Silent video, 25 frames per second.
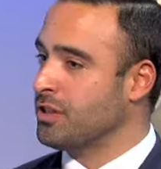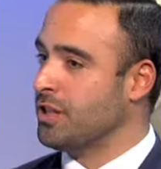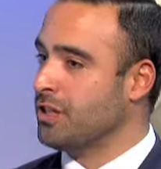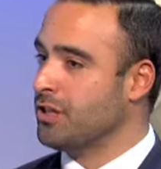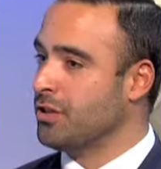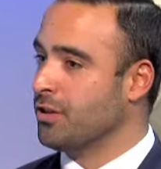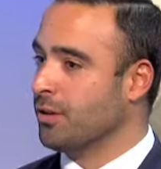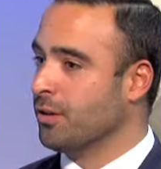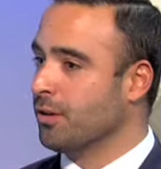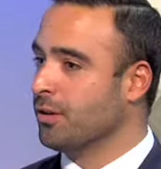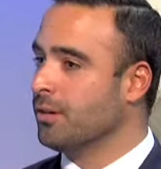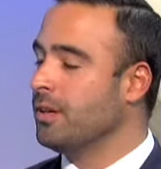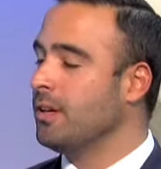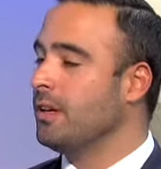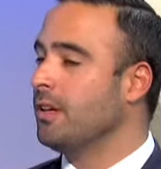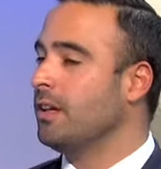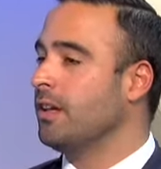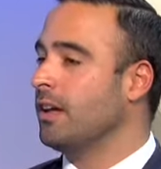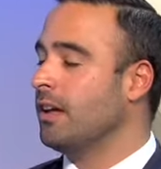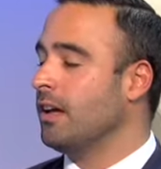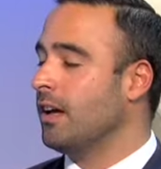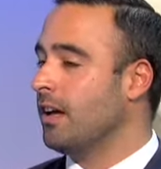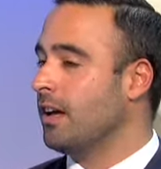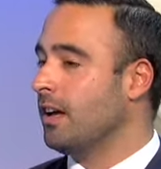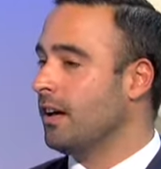procedure,
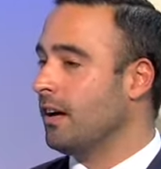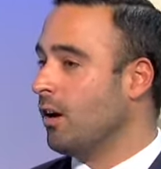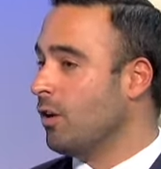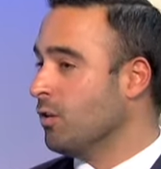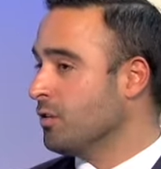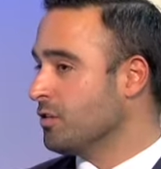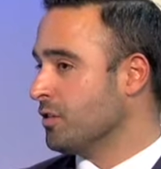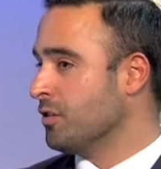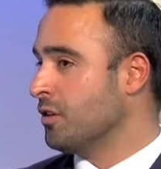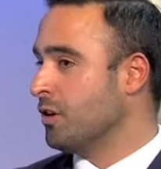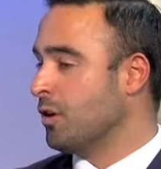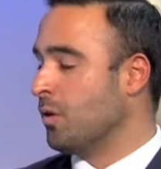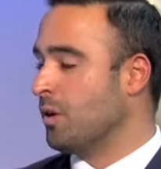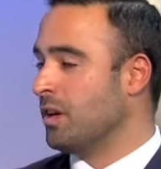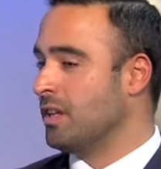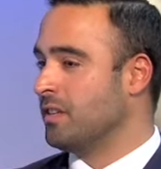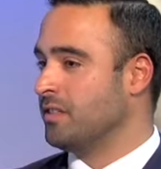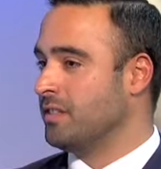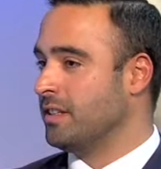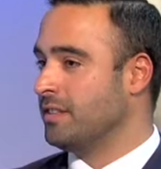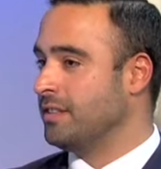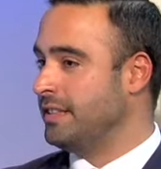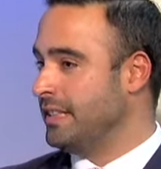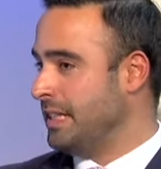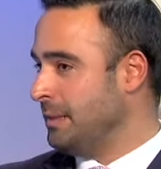uh, also known
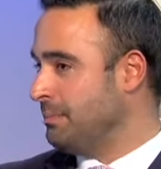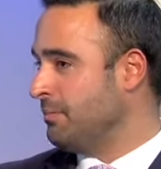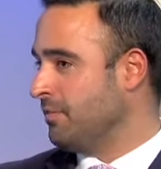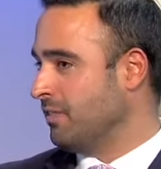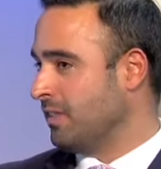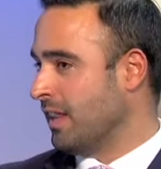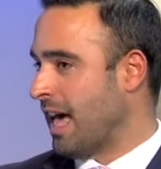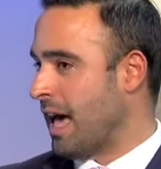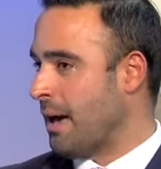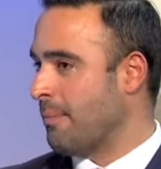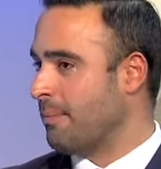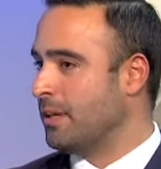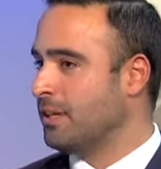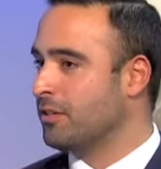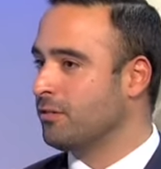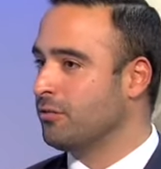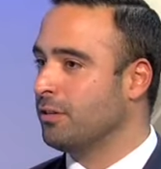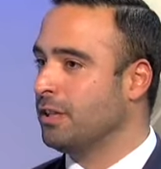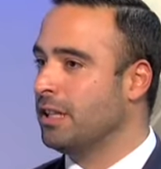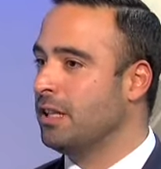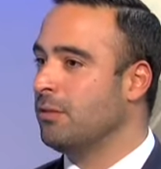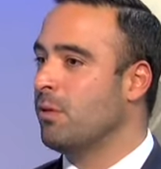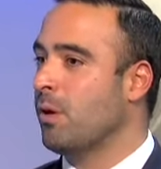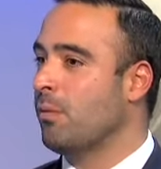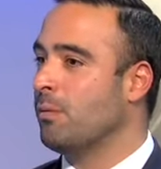as the deep flap,
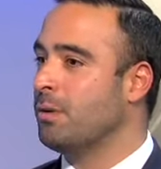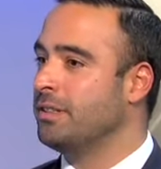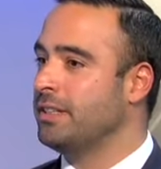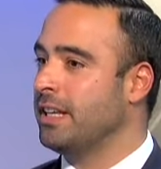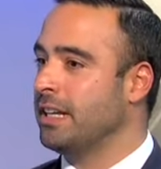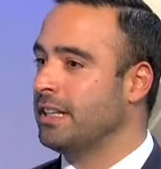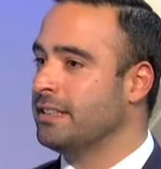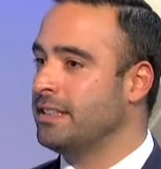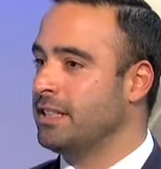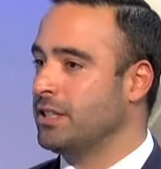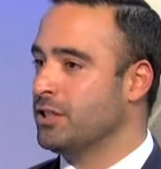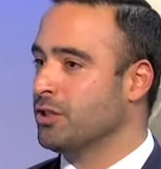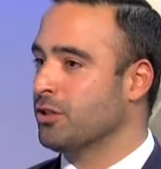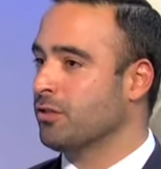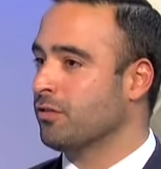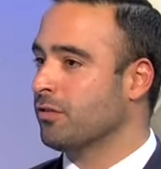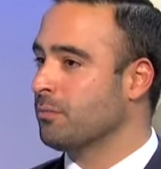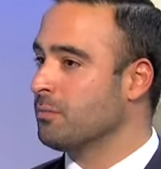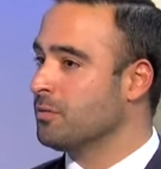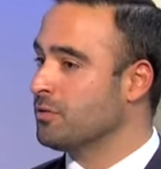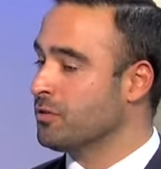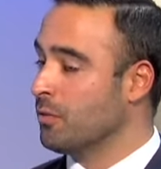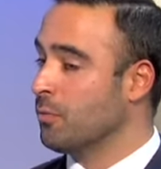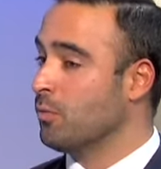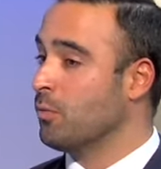is really when we take tissue
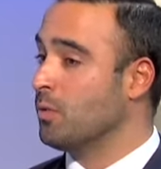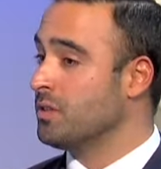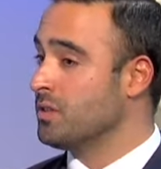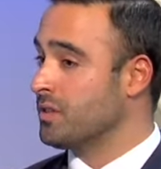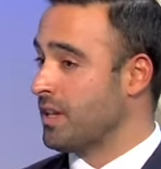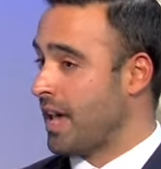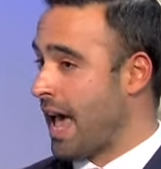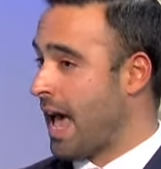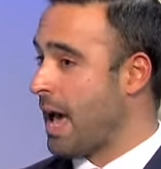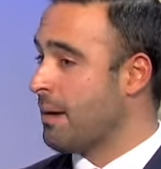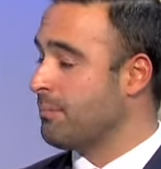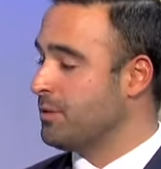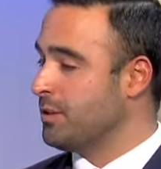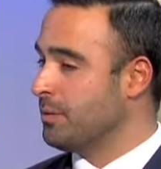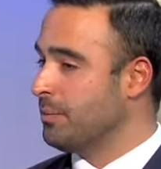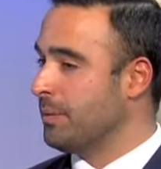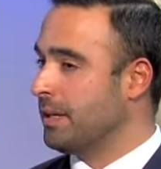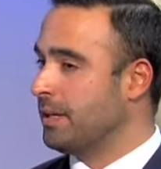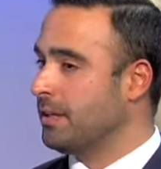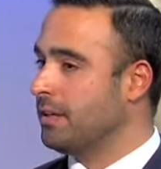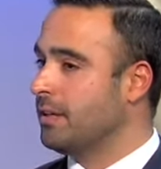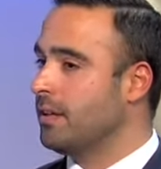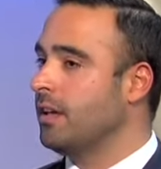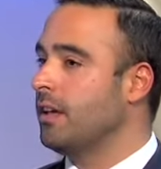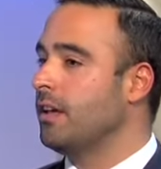from someone's
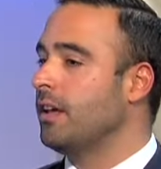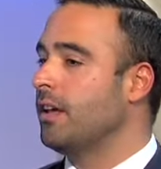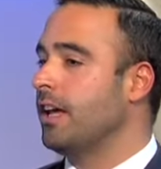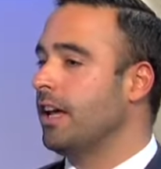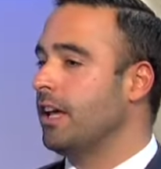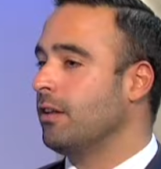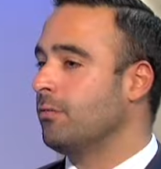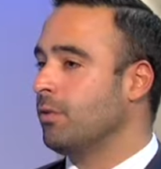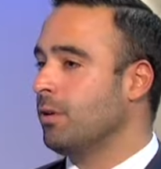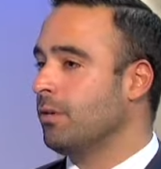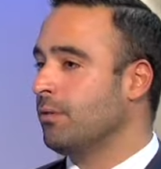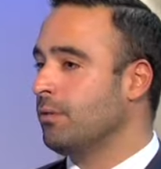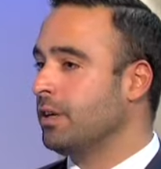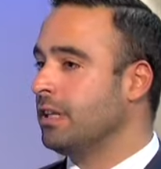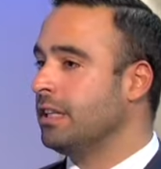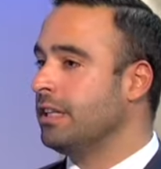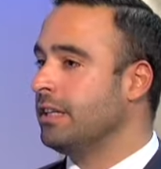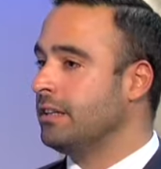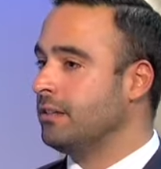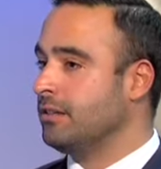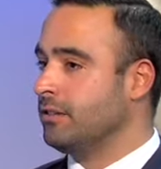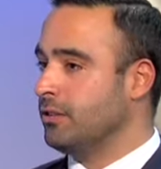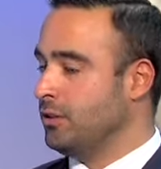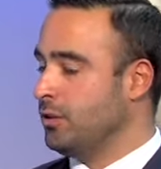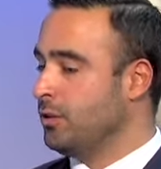abdomen and we
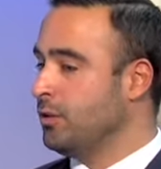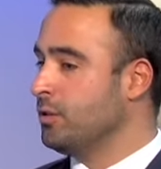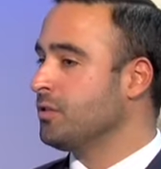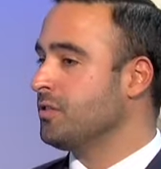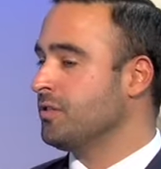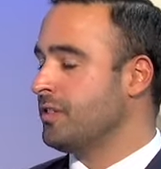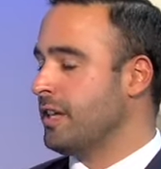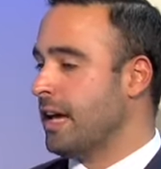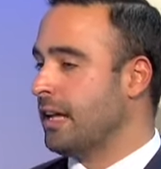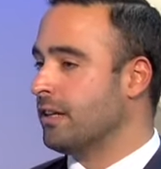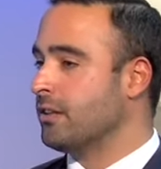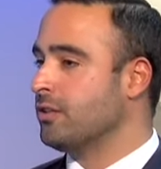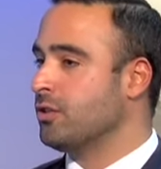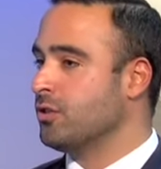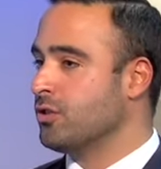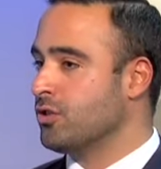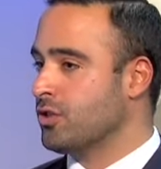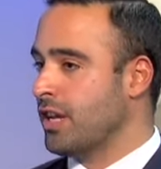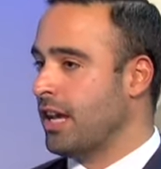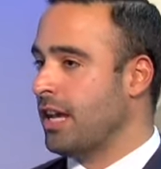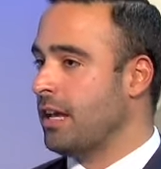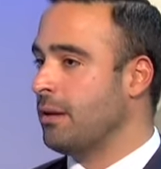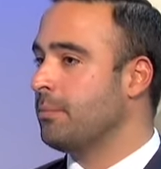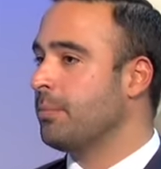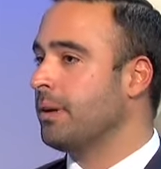really use that to
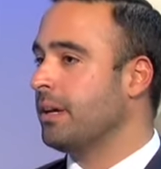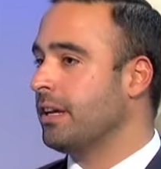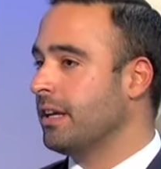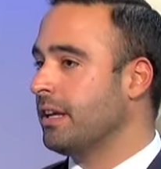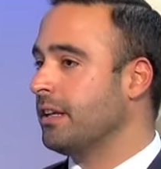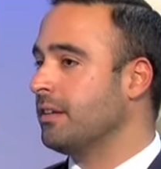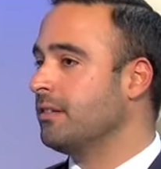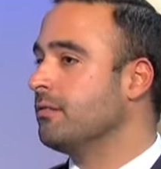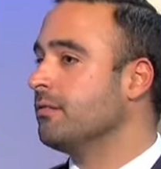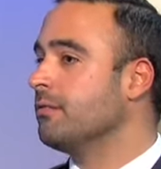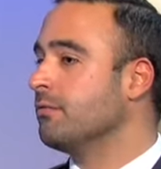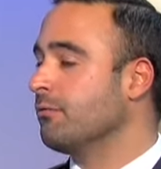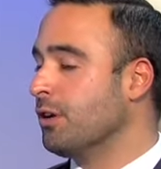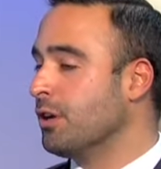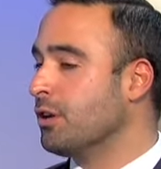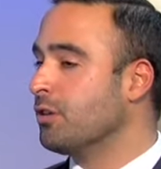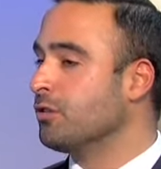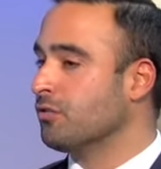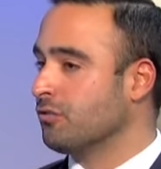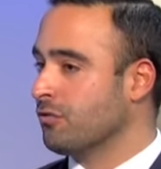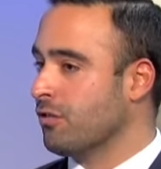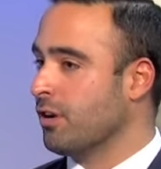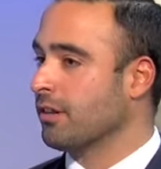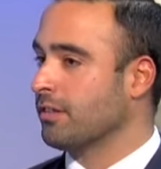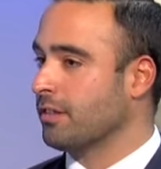shape and
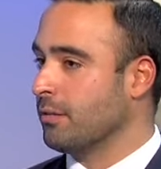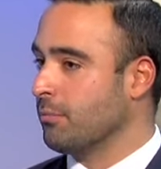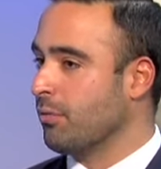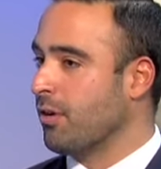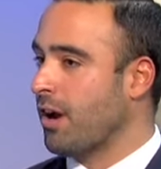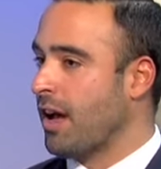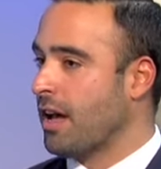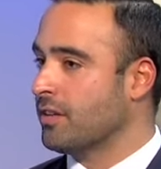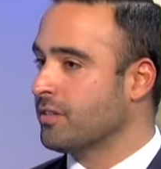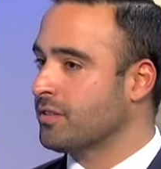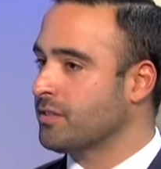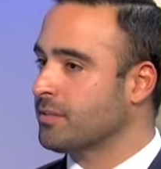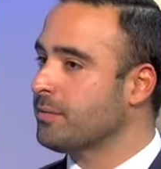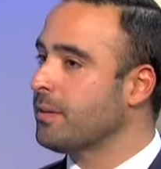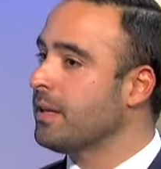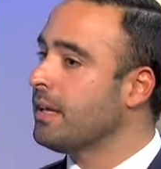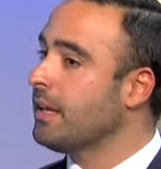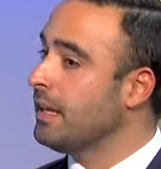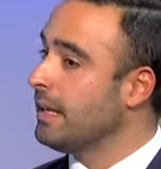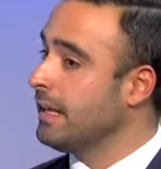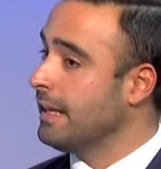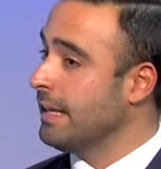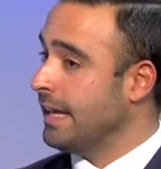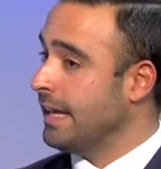reconstruct the breast.